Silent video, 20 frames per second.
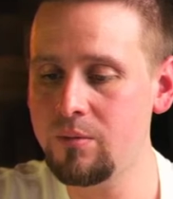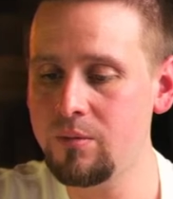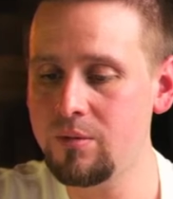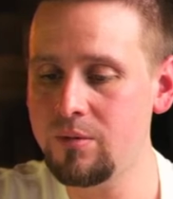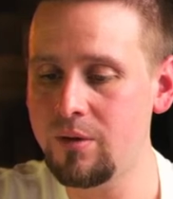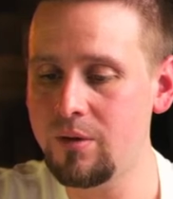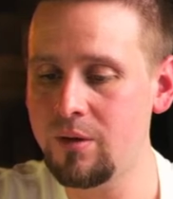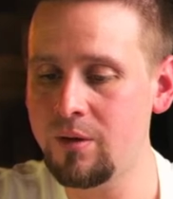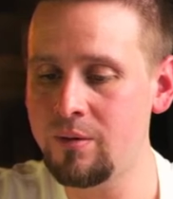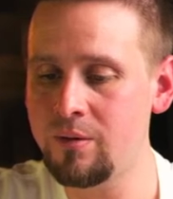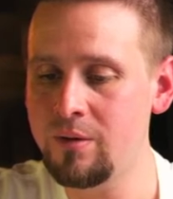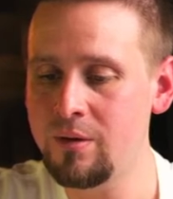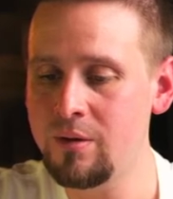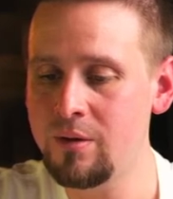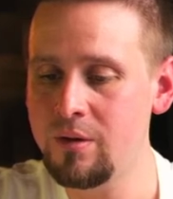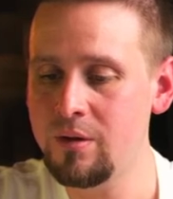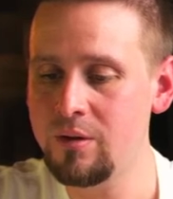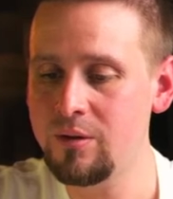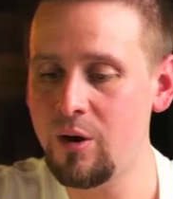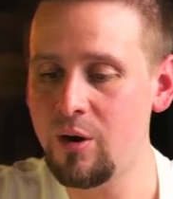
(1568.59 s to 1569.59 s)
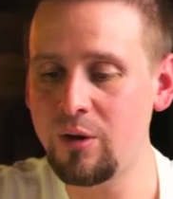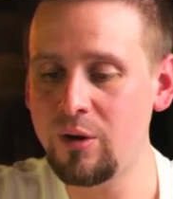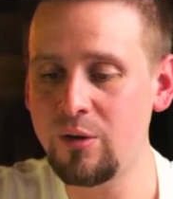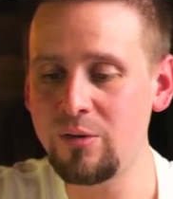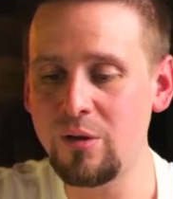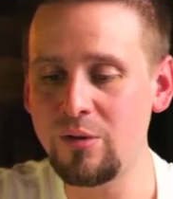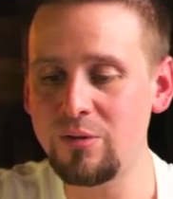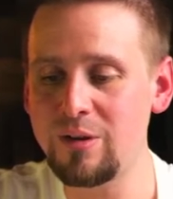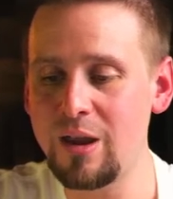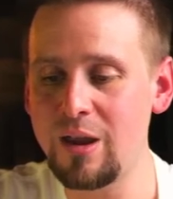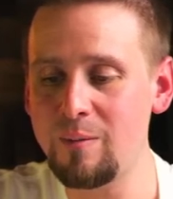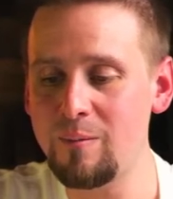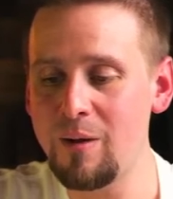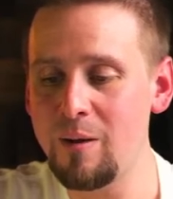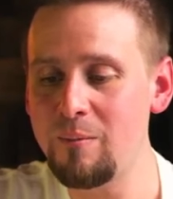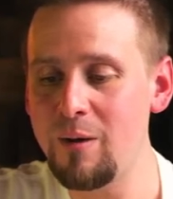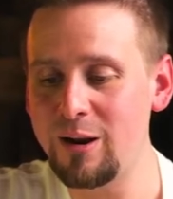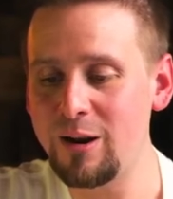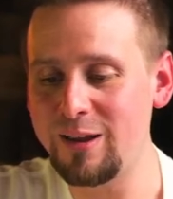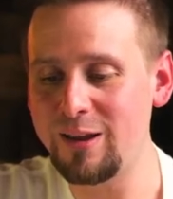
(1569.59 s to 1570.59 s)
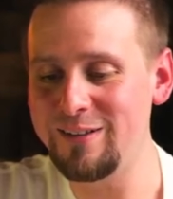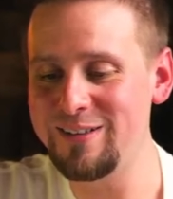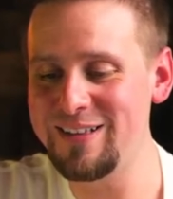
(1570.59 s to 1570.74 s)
Said, Tony says, take my money.